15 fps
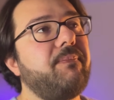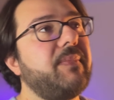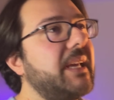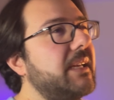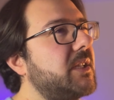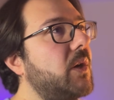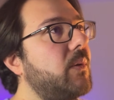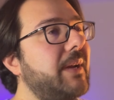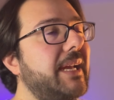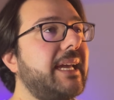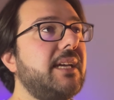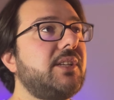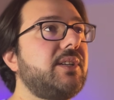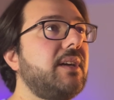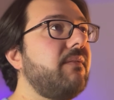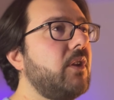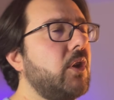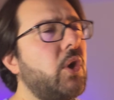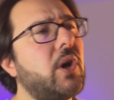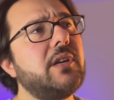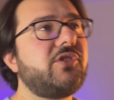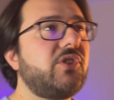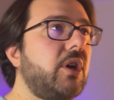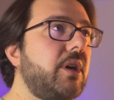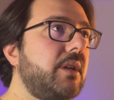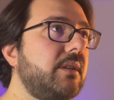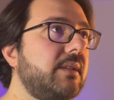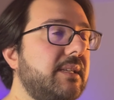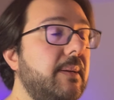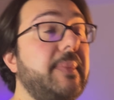So in case you have the large
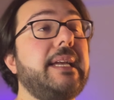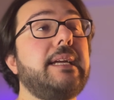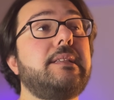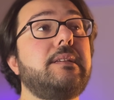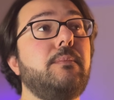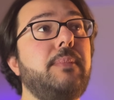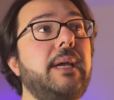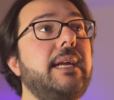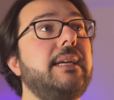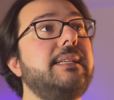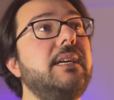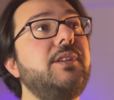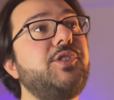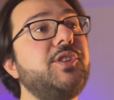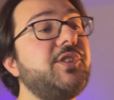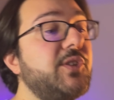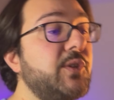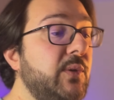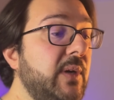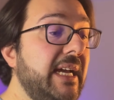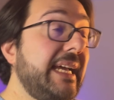on, something to pay attention to.